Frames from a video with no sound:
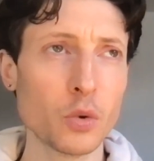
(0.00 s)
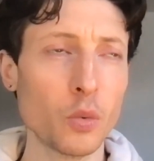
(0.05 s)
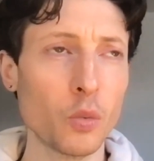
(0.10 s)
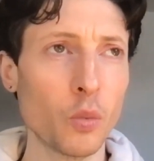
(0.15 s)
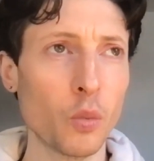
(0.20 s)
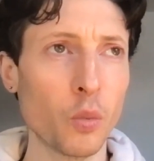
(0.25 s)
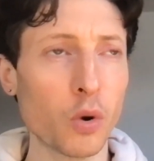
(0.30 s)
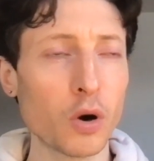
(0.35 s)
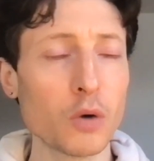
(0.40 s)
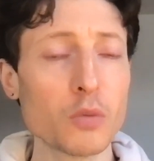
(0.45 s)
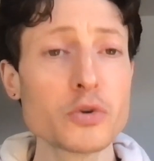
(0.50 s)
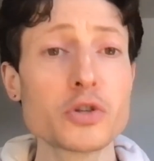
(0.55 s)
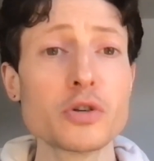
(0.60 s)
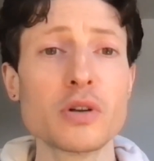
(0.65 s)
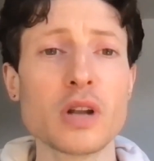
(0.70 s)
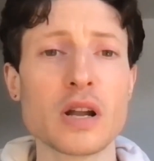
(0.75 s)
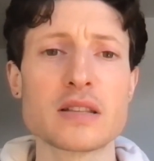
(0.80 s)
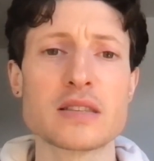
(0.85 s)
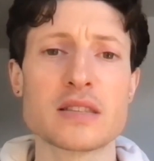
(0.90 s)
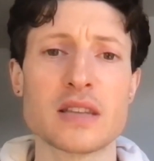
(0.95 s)
What would
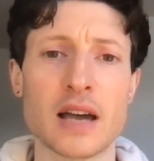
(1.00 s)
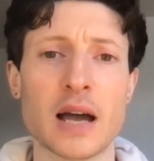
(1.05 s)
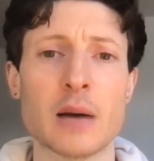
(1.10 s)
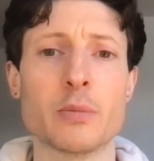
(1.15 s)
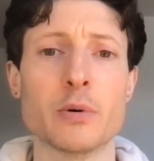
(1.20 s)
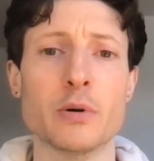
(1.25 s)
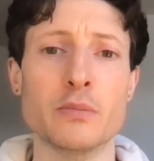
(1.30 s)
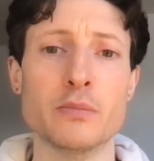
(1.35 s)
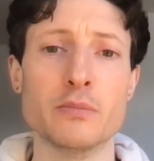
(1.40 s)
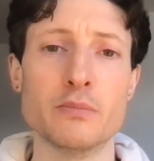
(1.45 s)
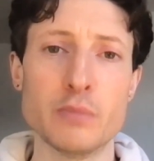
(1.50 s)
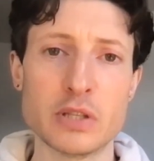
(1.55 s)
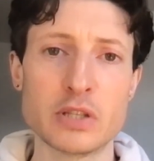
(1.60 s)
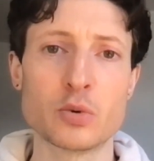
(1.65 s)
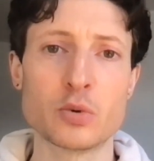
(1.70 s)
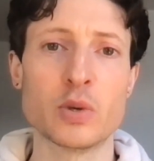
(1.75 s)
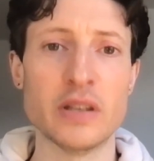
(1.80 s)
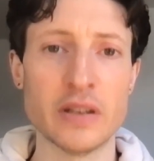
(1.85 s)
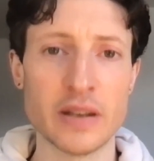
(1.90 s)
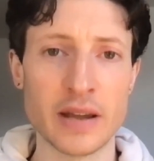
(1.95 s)
you like to happen
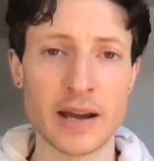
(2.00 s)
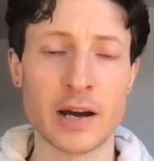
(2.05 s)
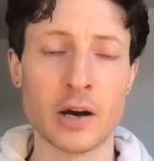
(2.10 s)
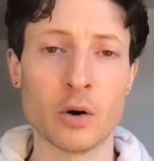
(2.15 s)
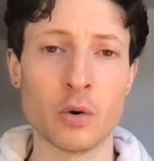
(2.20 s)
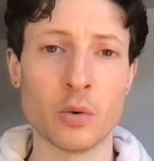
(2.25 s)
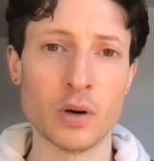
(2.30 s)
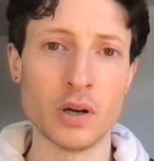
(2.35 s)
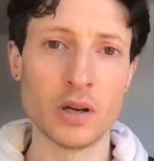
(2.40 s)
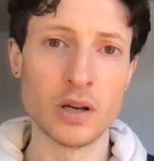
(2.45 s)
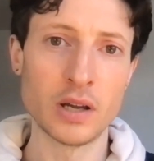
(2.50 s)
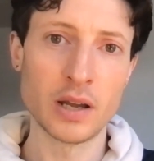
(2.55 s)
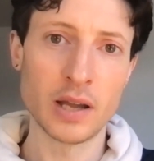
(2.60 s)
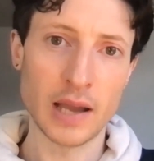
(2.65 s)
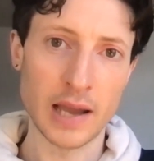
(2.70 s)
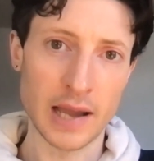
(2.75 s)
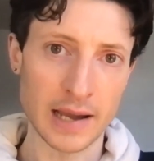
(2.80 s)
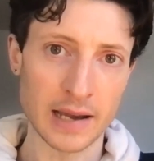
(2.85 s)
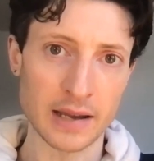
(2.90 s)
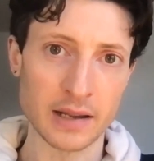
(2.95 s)
between now
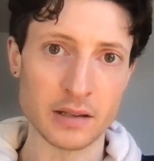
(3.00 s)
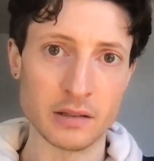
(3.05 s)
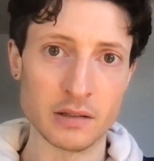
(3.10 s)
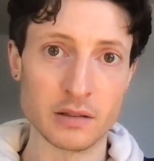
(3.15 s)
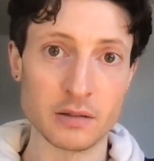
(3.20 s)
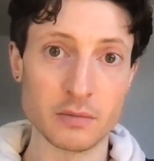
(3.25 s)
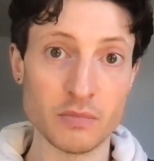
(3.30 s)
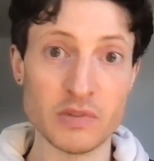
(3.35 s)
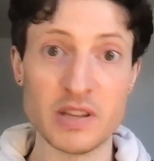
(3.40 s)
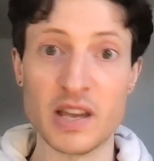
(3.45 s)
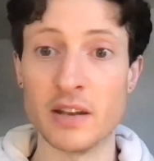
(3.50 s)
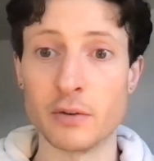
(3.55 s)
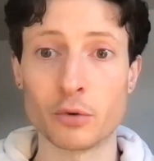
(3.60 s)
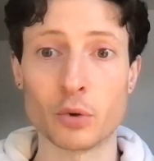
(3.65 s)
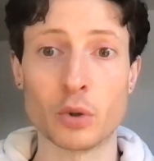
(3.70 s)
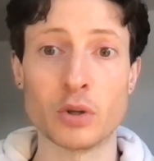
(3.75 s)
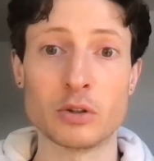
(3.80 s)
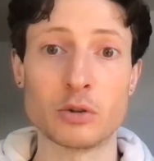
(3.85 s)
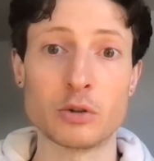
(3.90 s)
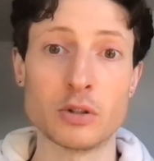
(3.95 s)
and the end of
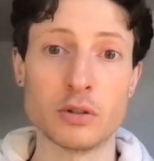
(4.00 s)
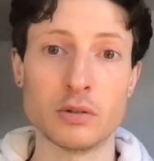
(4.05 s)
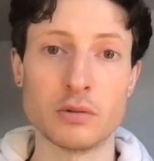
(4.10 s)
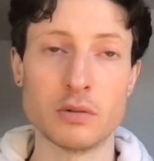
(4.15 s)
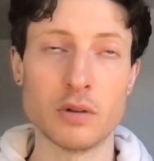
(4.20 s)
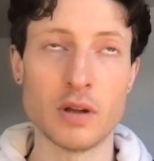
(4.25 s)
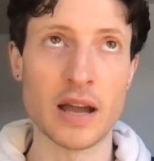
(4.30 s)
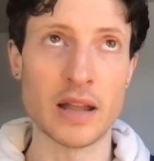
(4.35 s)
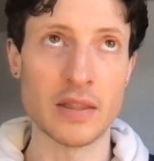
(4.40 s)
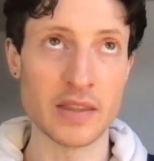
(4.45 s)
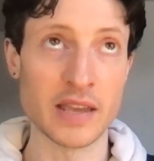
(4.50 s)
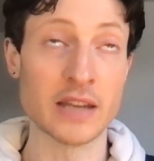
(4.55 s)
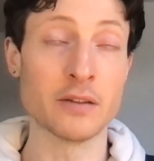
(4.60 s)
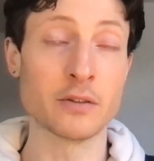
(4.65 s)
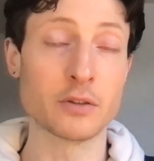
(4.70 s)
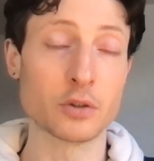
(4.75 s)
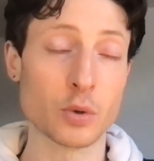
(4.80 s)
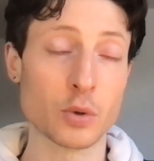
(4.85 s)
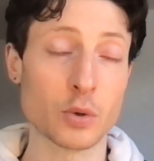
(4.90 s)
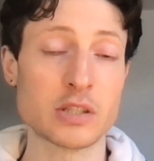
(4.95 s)

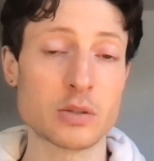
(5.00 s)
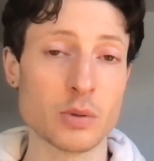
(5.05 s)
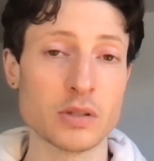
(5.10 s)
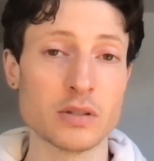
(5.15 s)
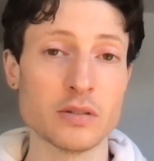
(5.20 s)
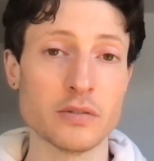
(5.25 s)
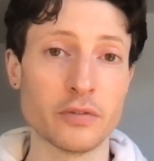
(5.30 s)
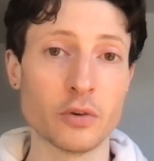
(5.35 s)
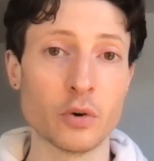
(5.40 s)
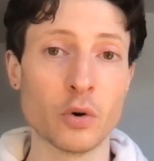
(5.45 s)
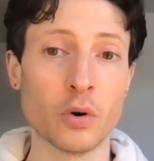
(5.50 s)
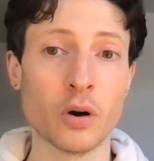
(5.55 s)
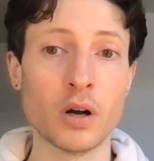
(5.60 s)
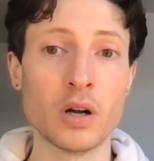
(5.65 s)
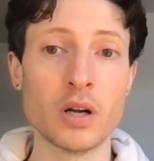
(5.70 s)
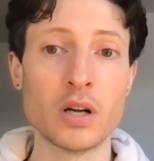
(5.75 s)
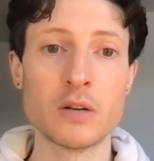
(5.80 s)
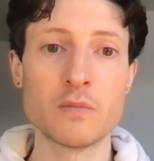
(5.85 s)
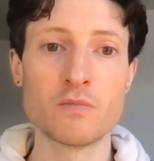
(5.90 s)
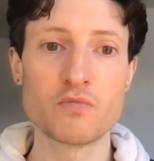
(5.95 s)

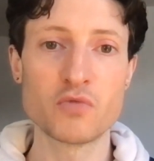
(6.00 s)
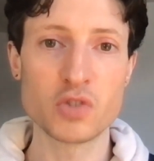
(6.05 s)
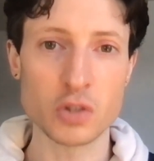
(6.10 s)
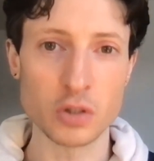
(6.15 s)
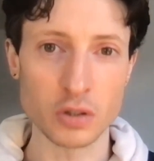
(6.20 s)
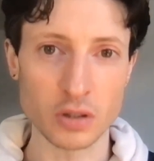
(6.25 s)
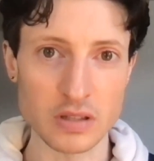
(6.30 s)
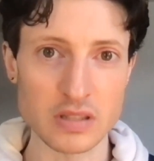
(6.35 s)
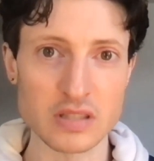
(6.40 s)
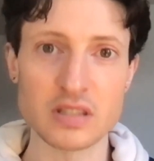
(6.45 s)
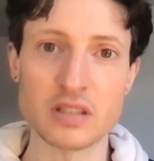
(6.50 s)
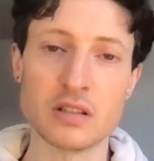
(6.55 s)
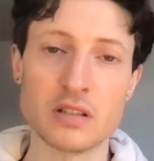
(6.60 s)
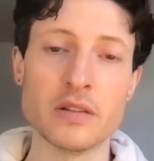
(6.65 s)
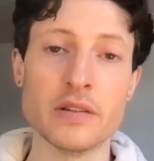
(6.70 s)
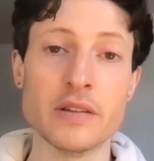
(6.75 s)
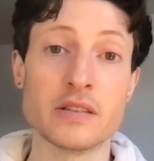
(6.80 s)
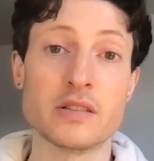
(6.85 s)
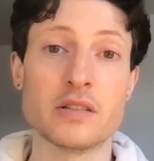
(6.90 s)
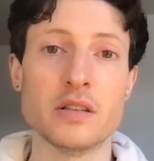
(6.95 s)
2024 to consider
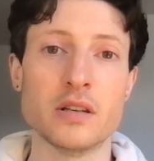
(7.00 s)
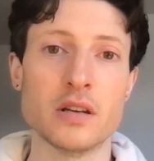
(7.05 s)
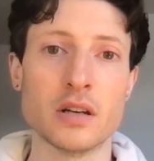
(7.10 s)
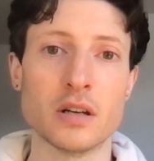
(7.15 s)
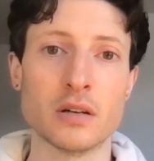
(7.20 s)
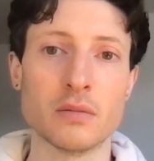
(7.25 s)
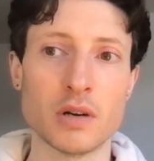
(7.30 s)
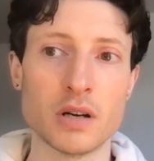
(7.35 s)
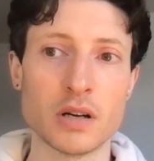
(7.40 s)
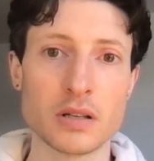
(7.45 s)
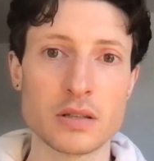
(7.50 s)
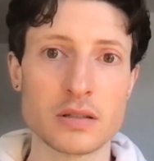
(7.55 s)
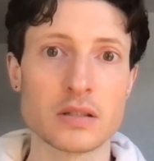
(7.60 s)
this year a